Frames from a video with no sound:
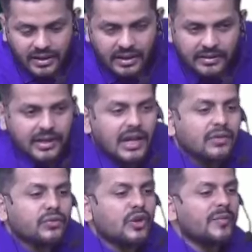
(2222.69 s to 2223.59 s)
There are
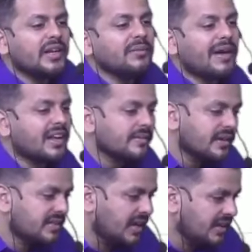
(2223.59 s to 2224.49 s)
so many
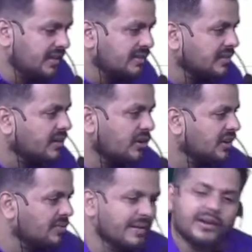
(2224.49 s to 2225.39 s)
management theories that don't
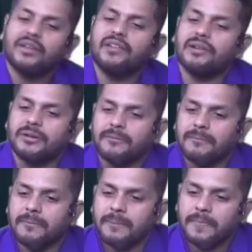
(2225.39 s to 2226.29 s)
apply to everyone
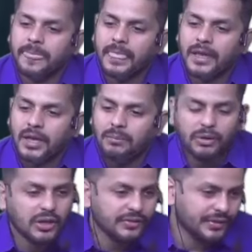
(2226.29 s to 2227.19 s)

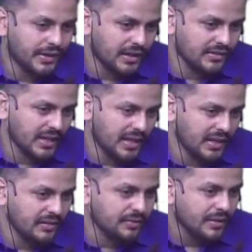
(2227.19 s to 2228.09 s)
because certain
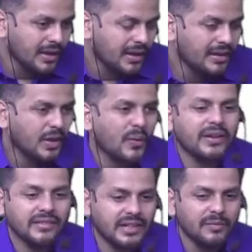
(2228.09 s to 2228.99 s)
theories require
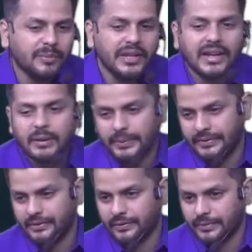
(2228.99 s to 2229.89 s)
certain
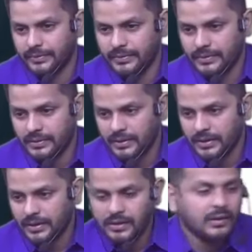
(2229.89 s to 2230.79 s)
prerequisites.
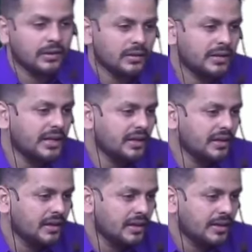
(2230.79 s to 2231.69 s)
Right?
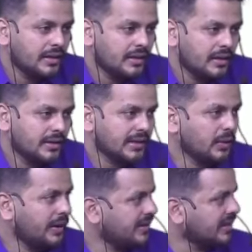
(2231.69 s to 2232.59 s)
I'll tell you one
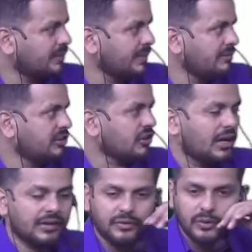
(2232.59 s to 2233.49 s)
example which all
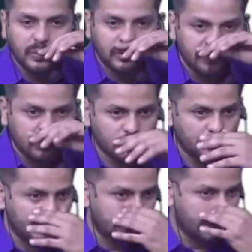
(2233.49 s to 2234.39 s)
of you should
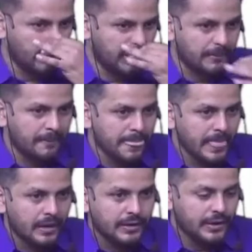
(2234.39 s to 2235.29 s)
be knowing.
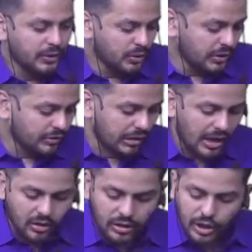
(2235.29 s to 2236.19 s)
Did you do this law
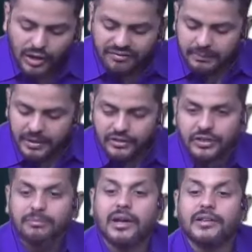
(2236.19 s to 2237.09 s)
called law of diminishing
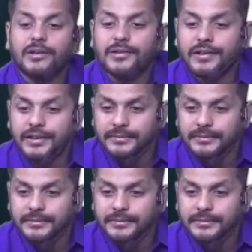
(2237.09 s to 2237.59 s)
marginality? Yes.